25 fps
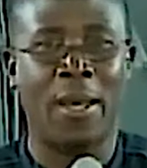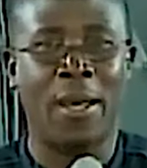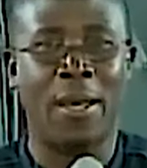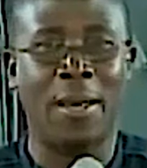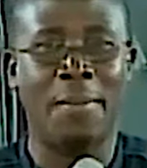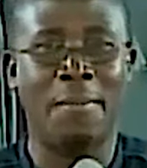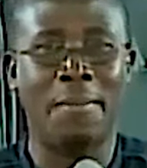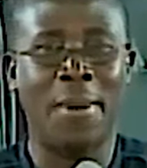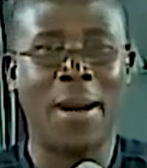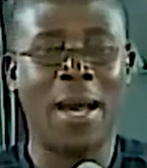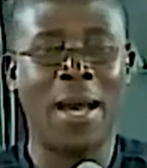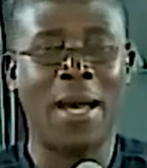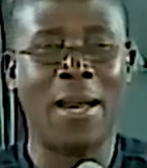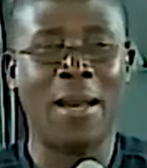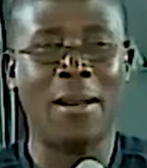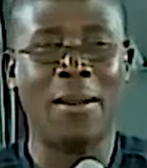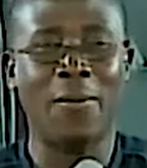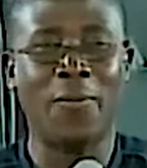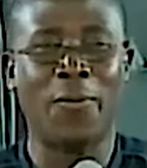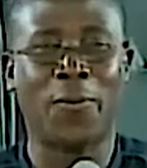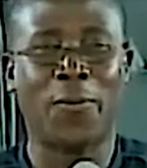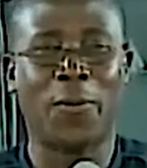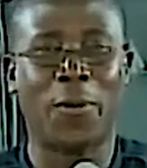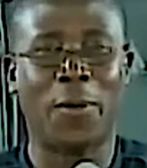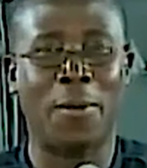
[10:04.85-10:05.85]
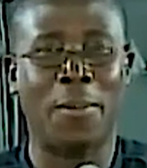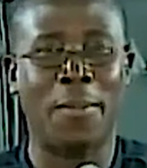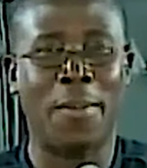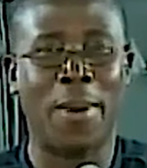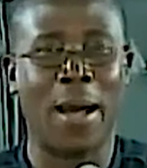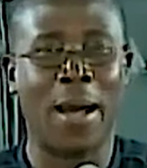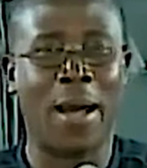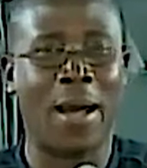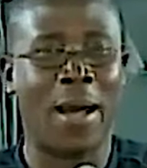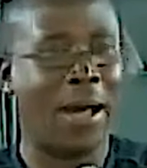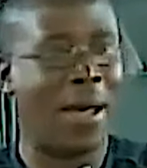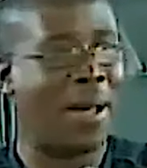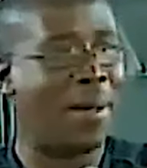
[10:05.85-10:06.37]
a man from
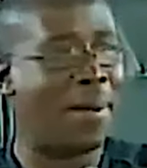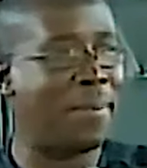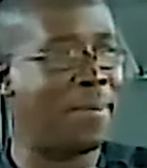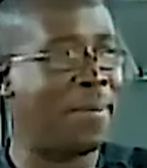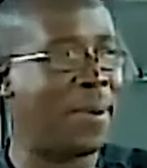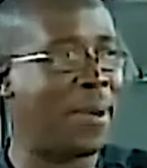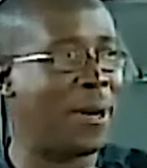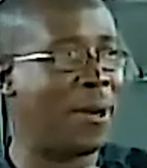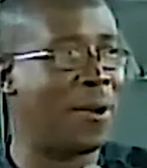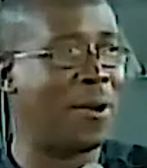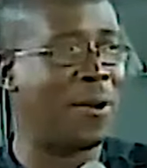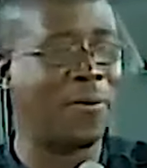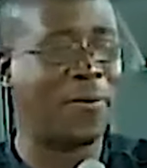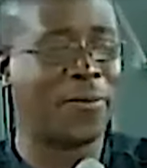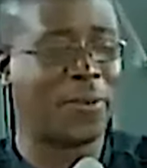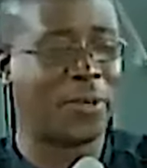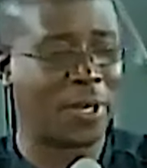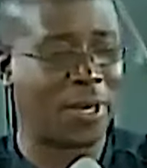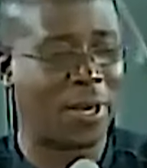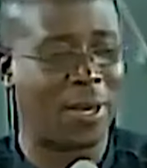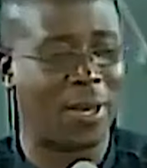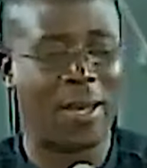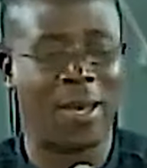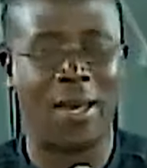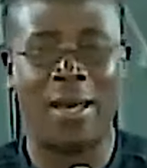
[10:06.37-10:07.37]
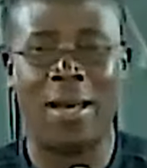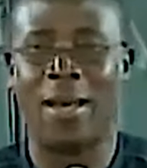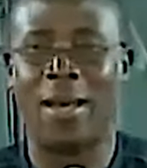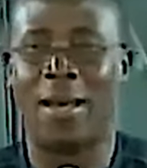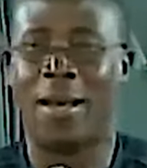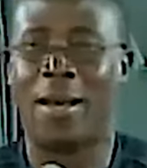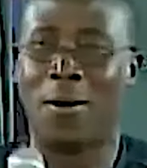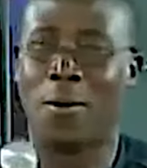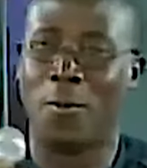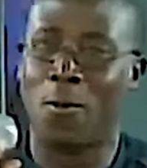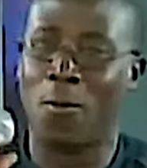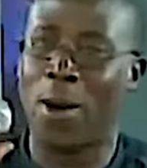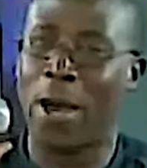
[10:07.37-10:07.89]
our beloved
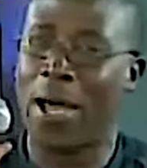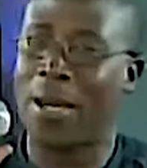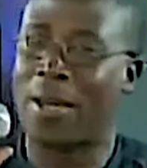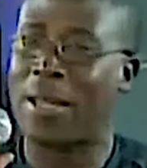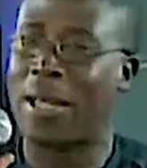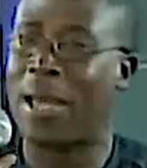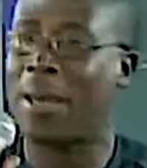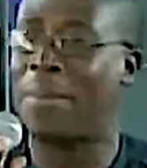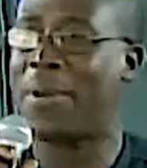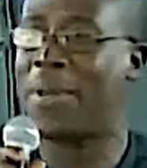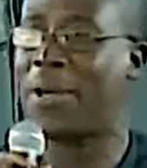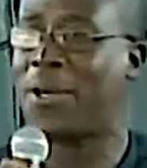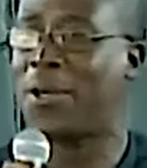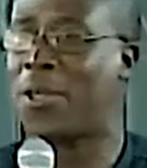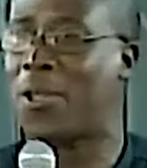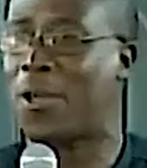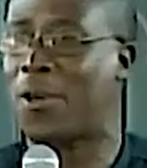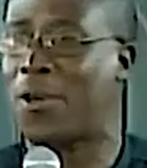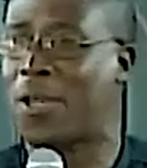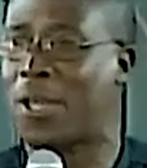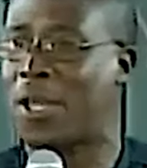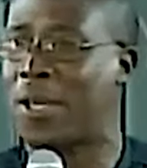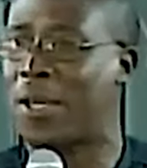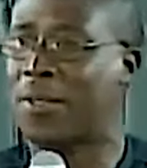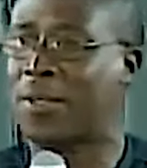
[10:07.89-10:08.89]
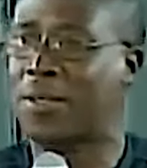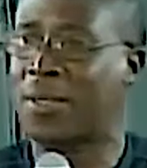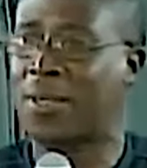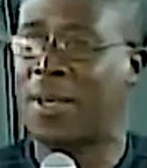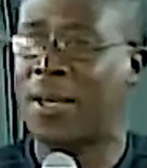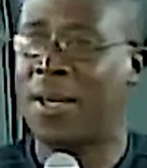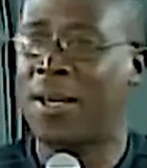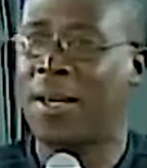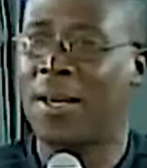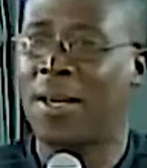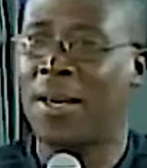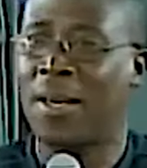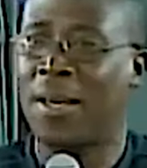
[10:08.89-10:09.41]
white garment
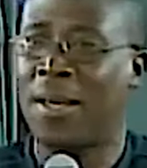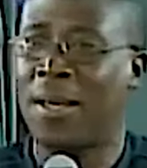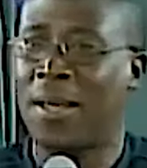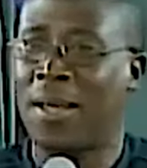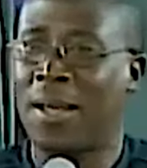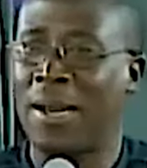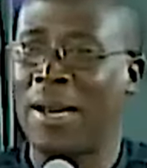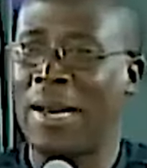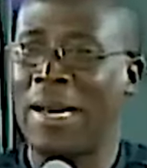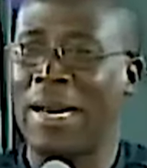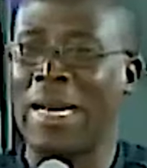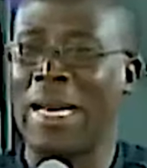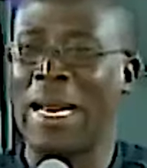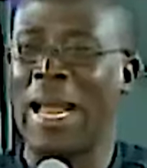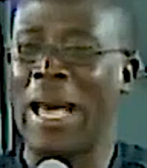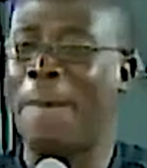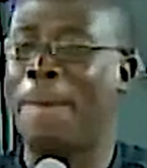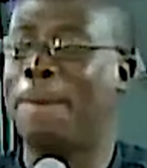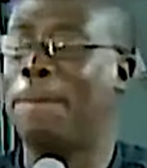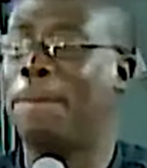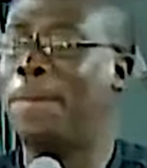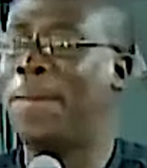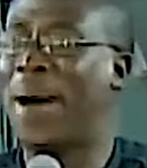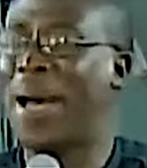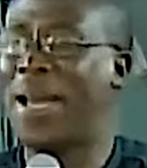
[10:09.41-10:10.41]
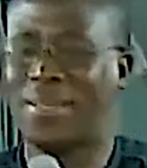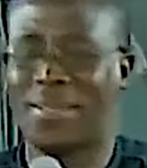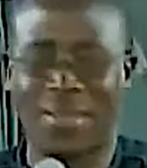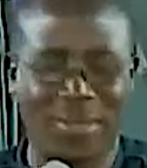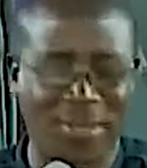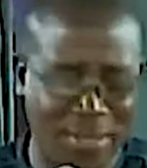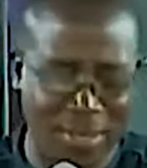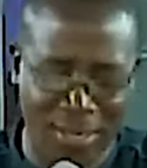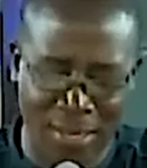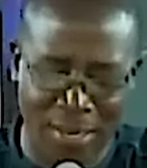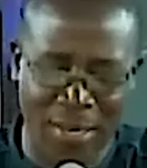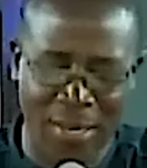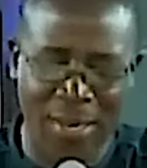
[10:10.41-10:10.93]
churches
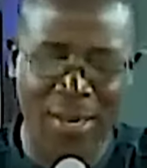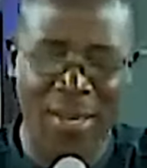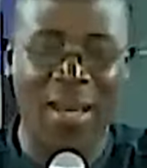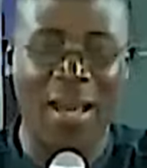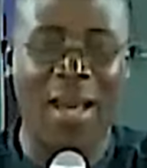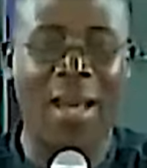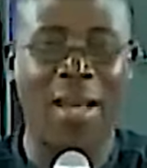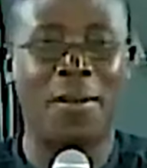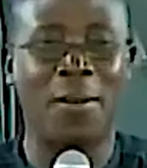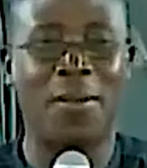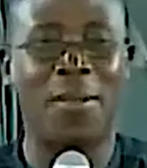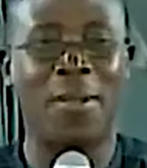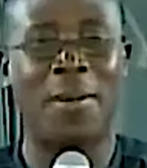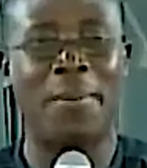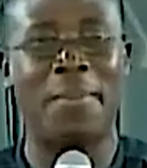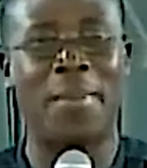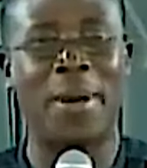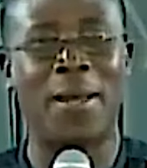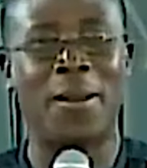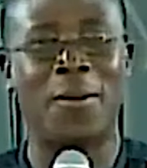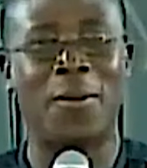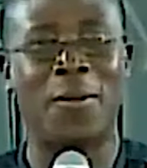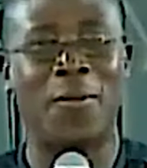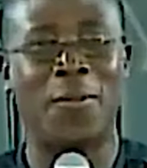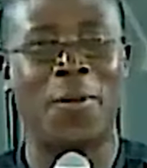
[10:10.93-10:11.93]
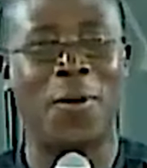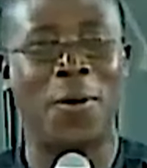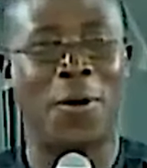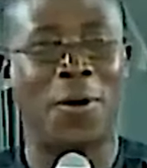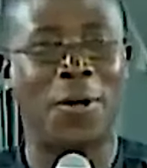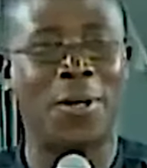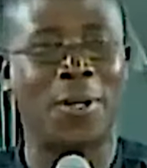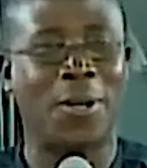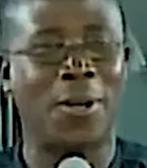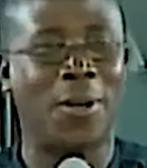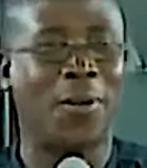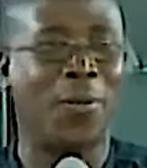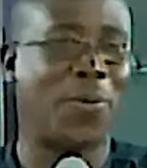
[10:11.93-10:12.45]
lambasting another man of
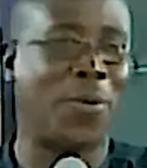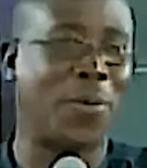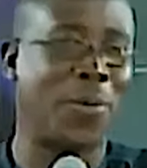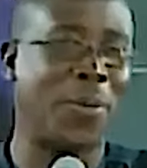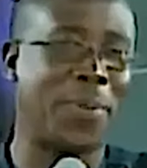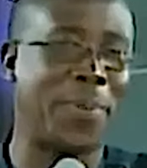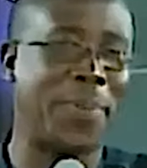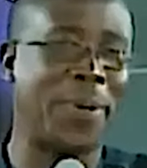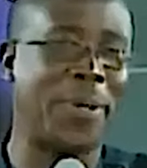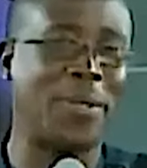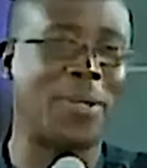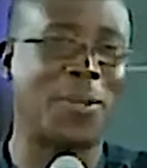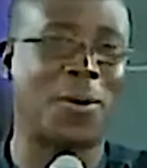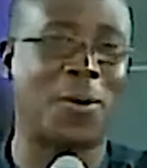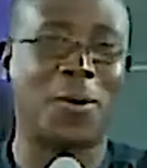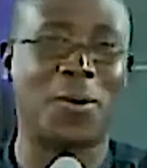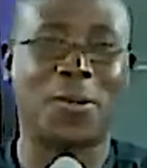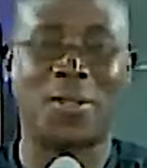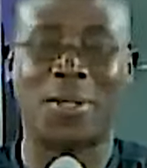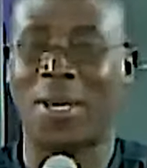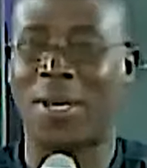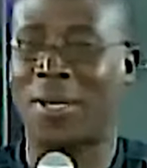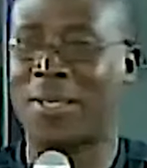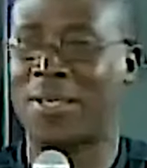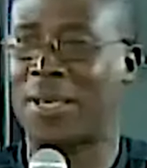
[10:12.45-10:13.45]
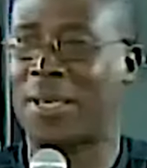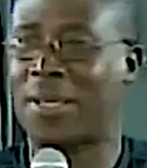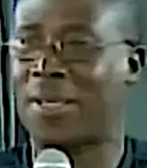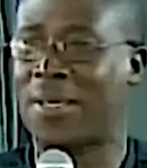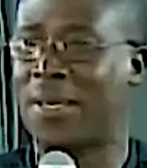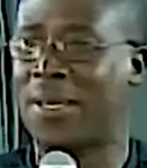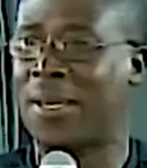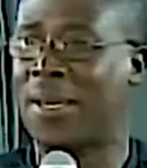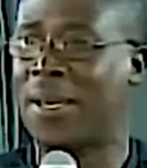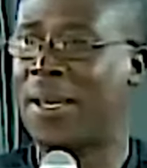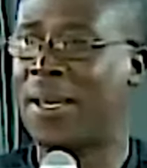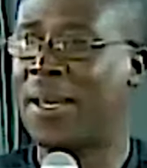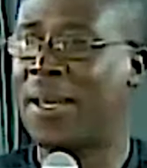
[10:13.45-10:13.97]
God from the Pentecostal
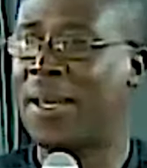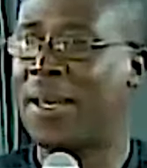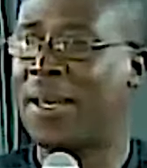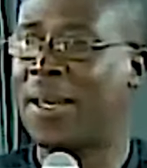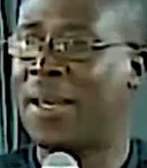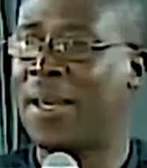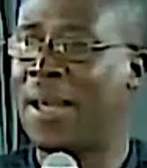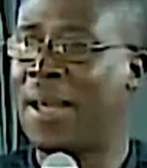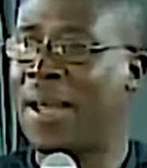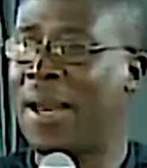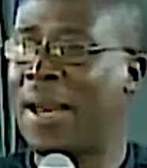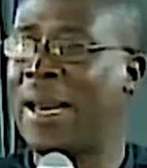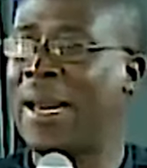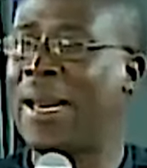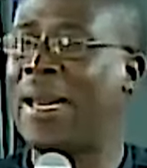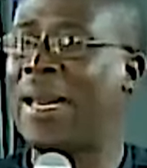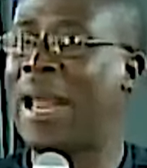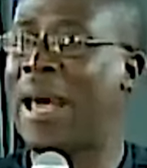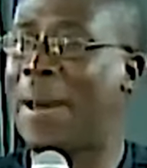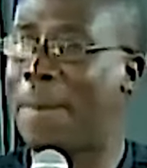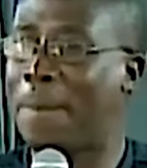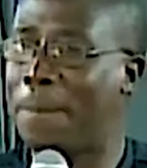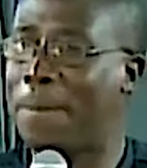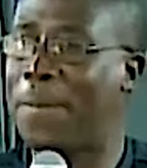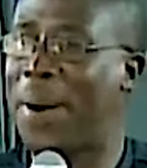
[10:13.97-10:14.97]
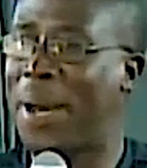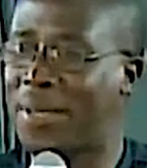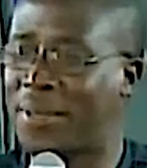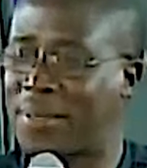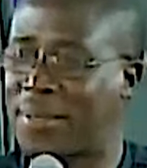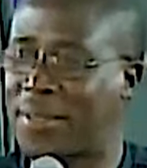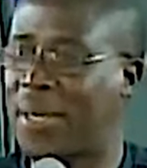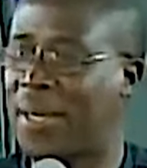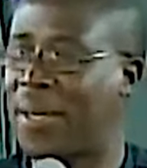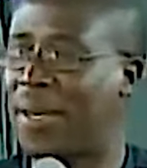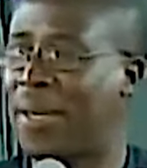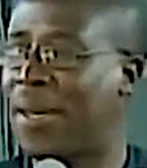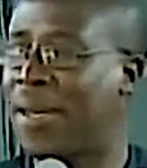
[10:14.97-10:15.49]
setting.
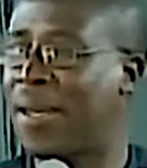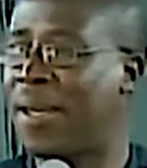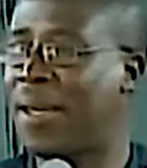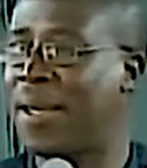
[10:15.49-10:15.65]
Lambasting.